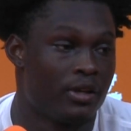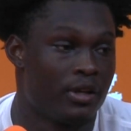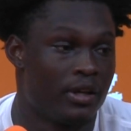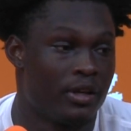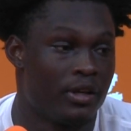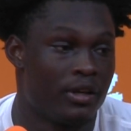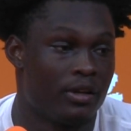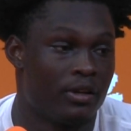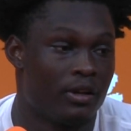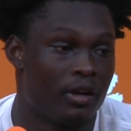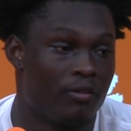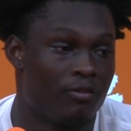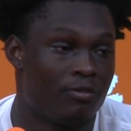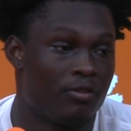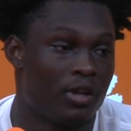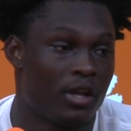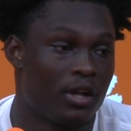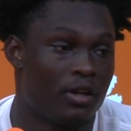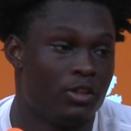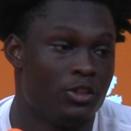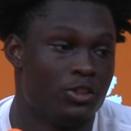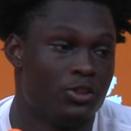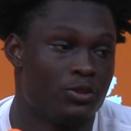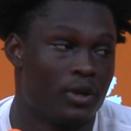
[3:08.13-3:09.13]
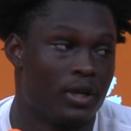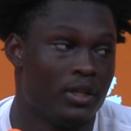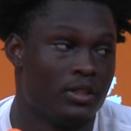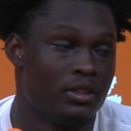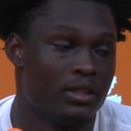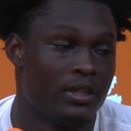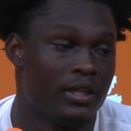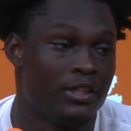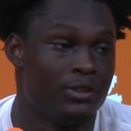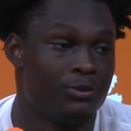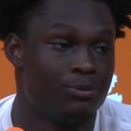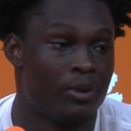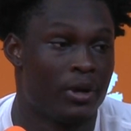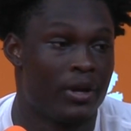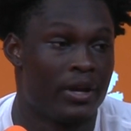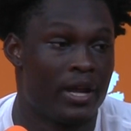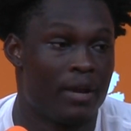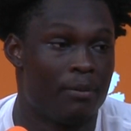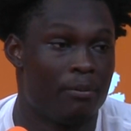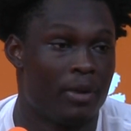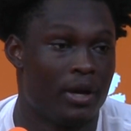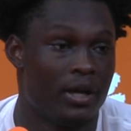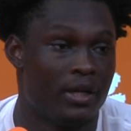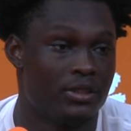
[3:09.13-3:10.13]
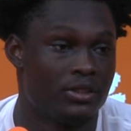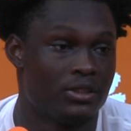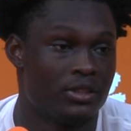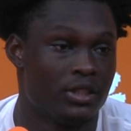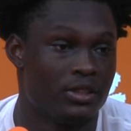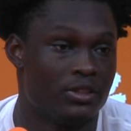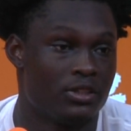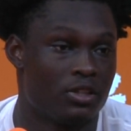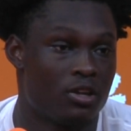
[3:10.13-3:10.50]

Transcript: And I feel like Coach Riley has brought that mindset